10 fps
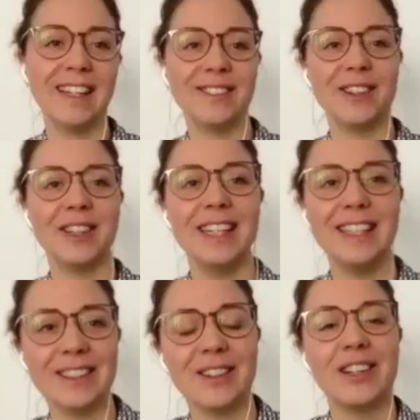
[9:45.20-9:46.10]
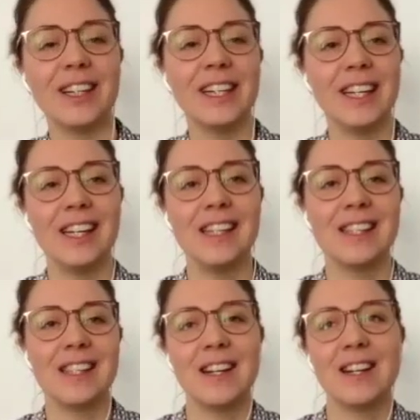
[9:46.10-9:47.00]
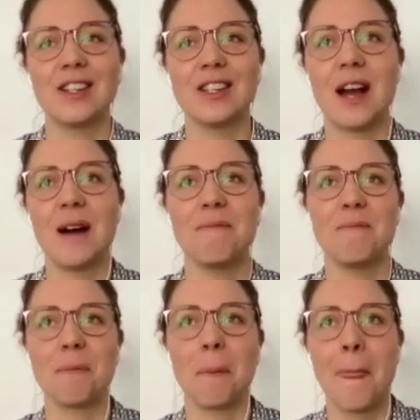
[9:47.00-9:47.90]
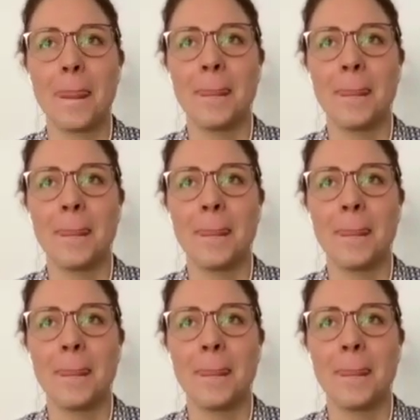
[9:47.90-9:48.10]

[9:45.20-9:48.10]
for it, or is there some